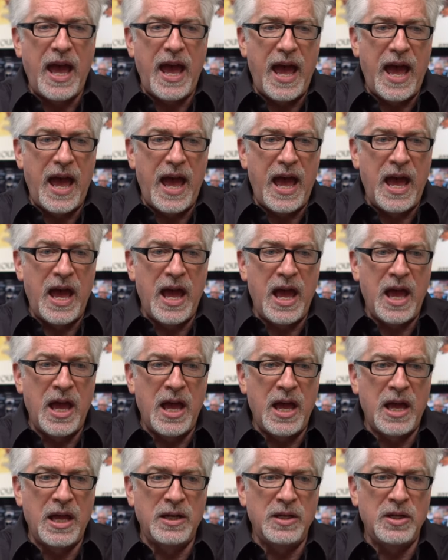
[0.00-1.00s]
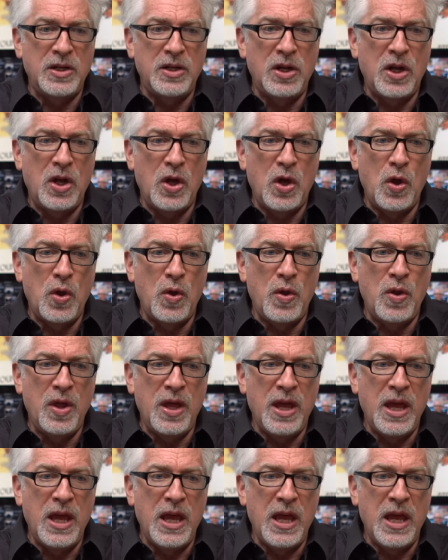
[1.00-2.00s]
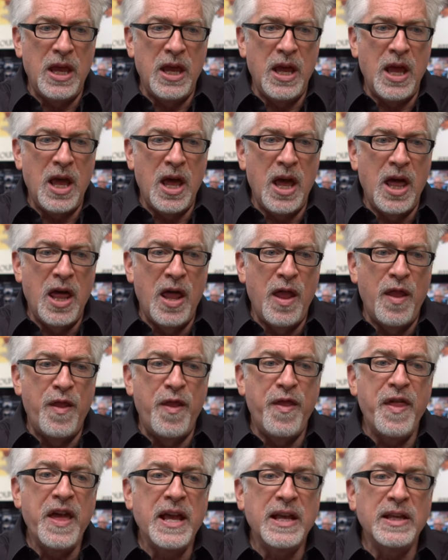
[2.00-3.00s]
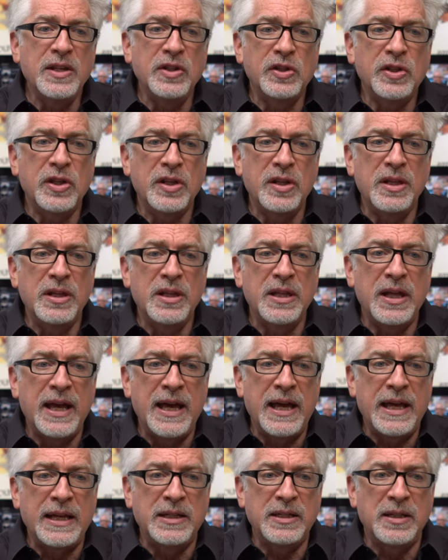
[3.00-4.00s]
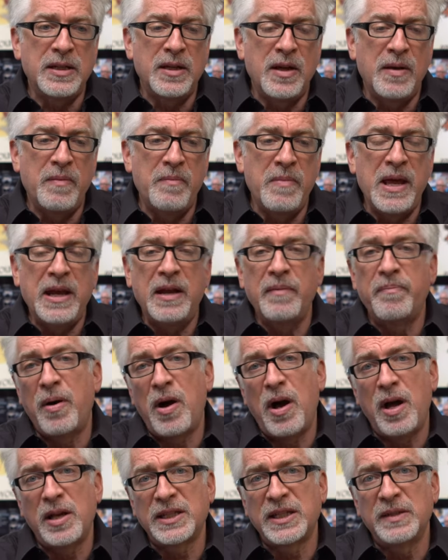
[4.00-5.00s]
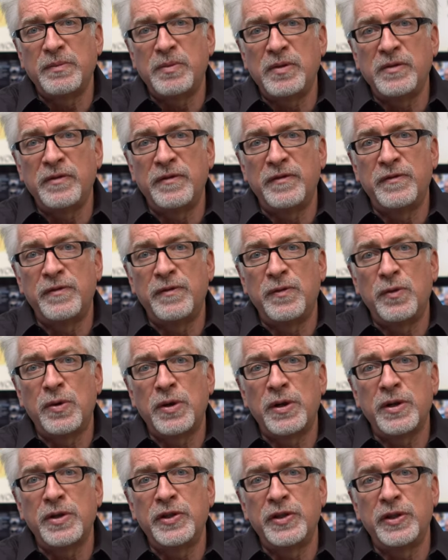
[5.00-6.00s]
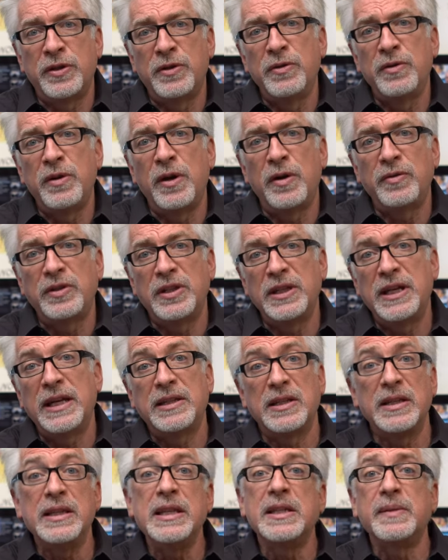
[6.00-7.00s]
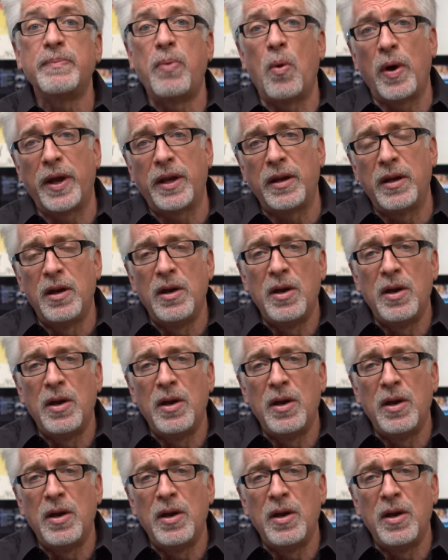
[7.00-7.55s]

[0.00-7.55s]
and the things that made it possible for Zacuto to get to this point,